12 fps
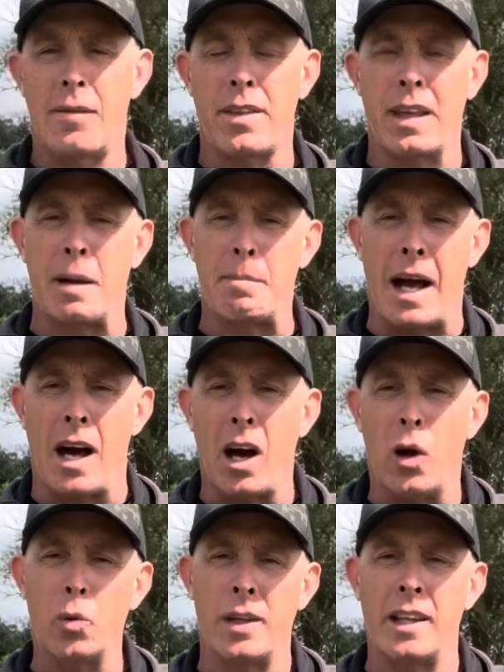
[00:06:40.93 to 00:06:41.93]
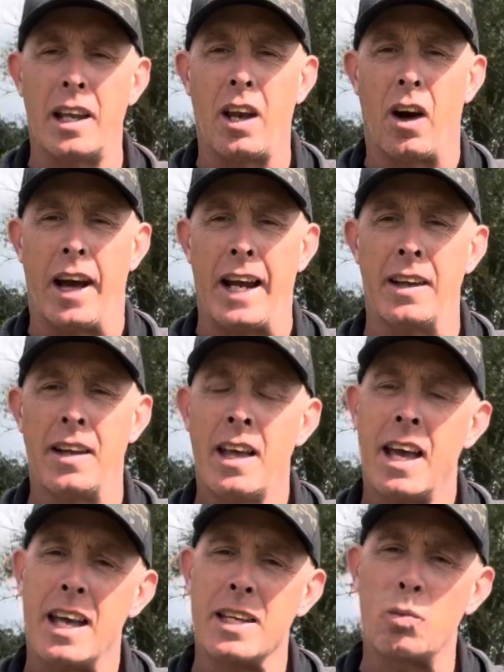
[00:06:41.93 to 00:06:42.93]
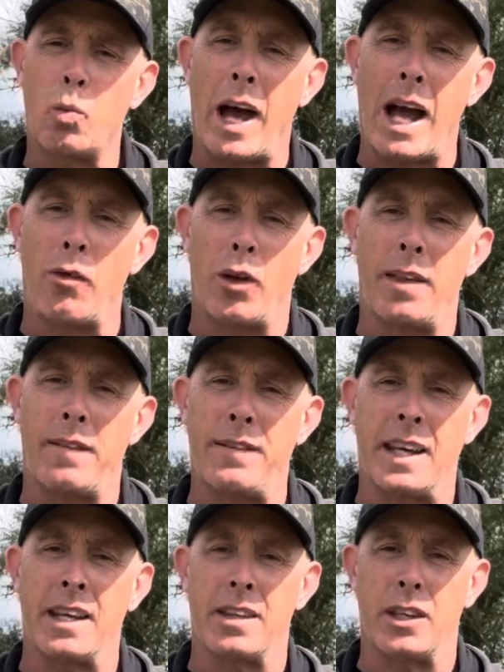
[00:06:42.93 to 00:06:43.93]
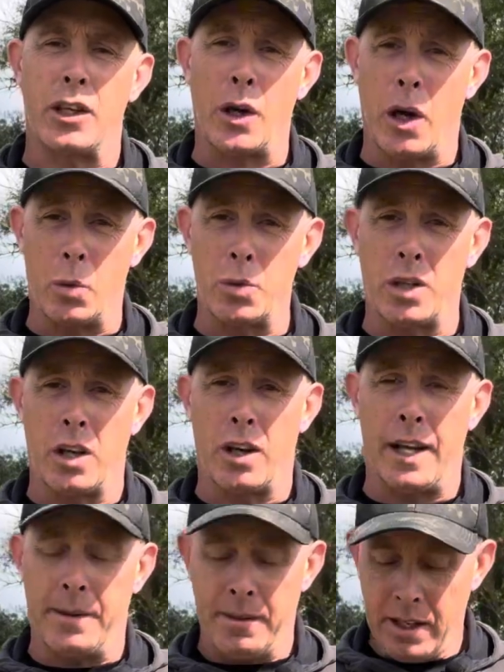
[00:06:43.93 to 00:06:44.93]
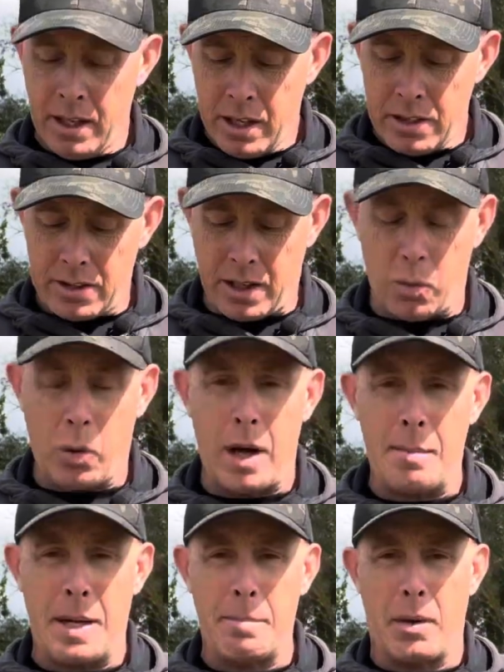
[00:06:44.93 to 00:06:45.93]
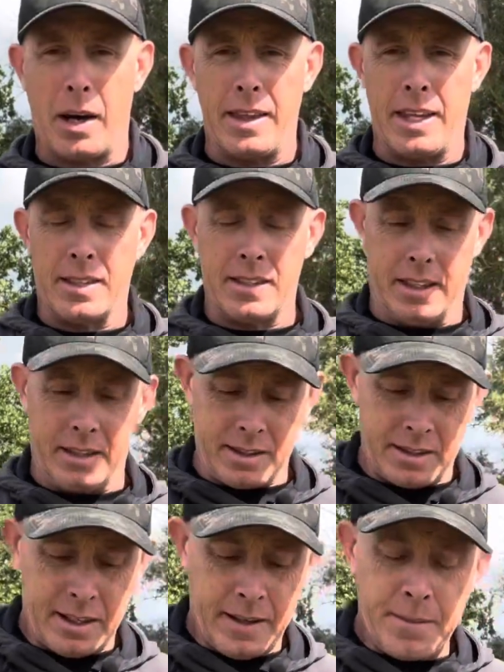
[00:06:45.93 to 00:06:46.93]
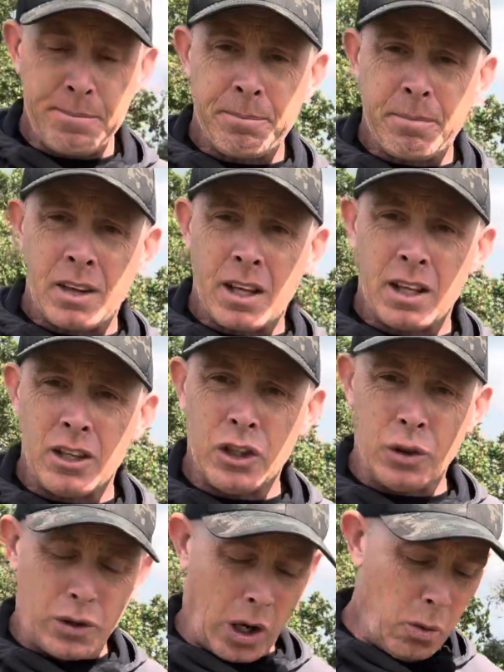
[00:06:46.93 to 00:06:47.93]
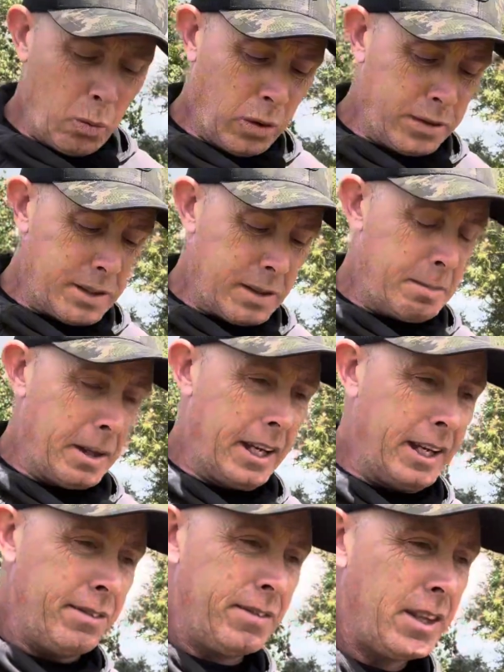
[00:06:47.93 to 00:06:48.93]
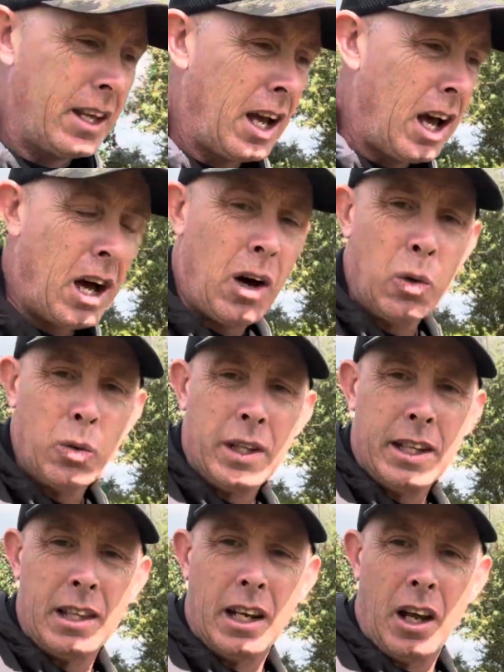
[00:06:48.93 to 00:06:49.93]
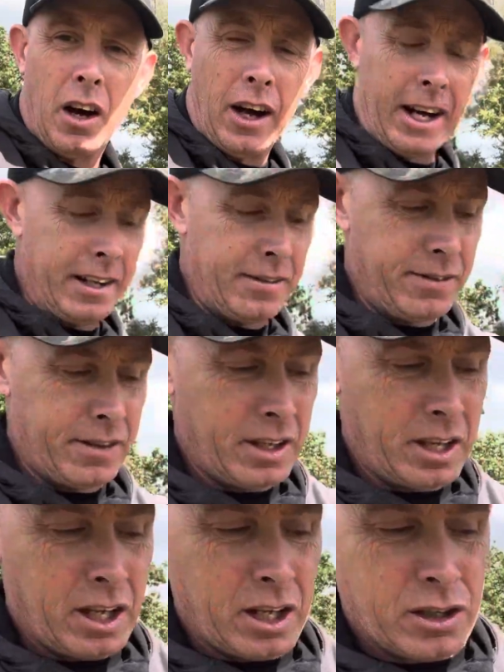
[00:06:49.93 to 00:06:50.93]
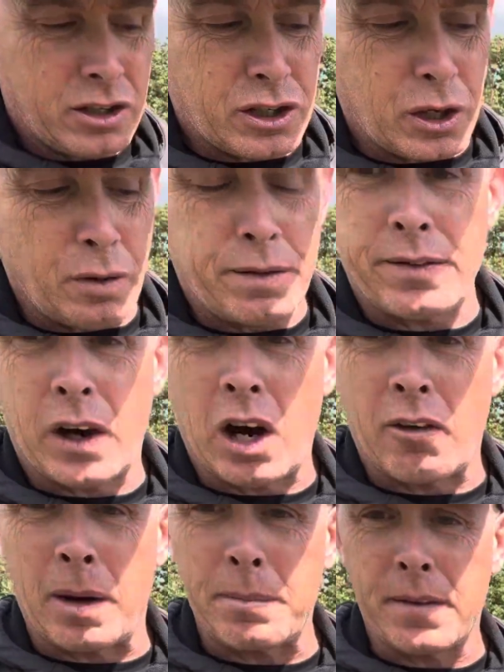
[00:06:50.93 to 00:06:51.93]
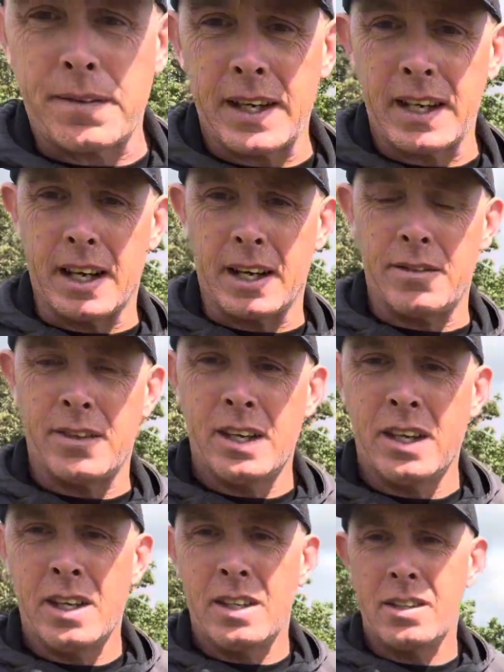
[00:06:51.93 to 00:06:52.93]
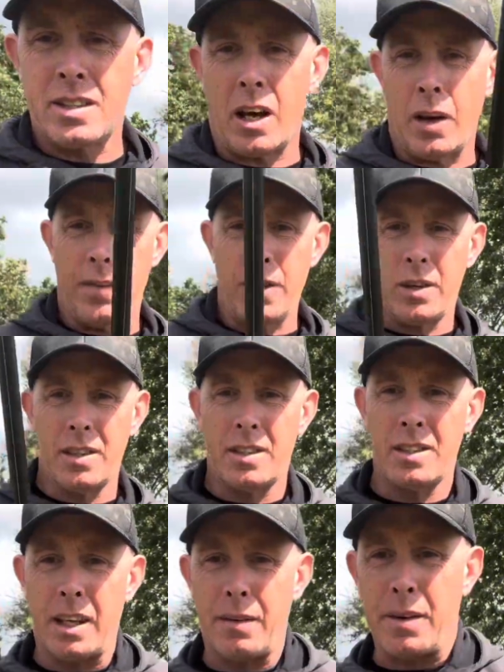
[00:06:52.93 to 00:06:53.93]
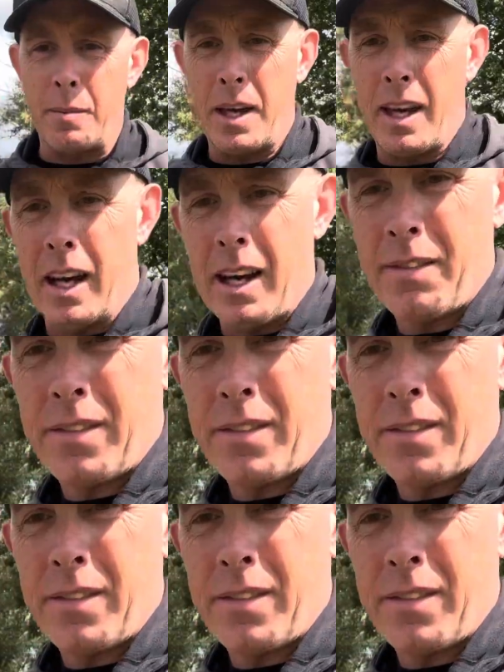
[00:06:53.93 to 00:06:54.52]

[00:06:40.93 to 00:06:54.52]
thing about holding the line is where on the finger that you hold your line. So what I mean by this is, you don't want to be holding the line too far up your finger. So if you can see from here,